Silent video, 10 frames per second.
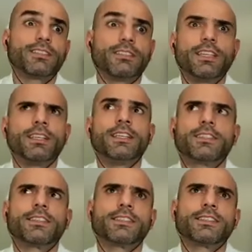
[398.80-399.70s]
is
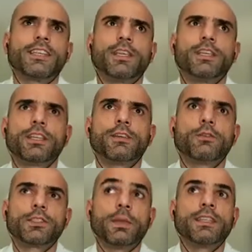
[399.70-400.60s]
the same thing.
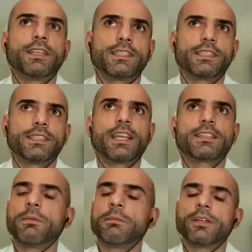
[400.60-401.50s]
Spend the exact
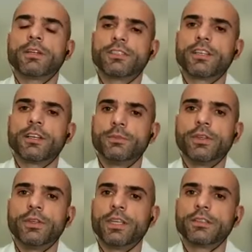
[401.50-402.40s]
same amount of time
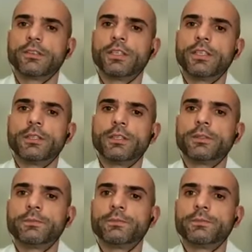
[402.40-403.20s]
doing it.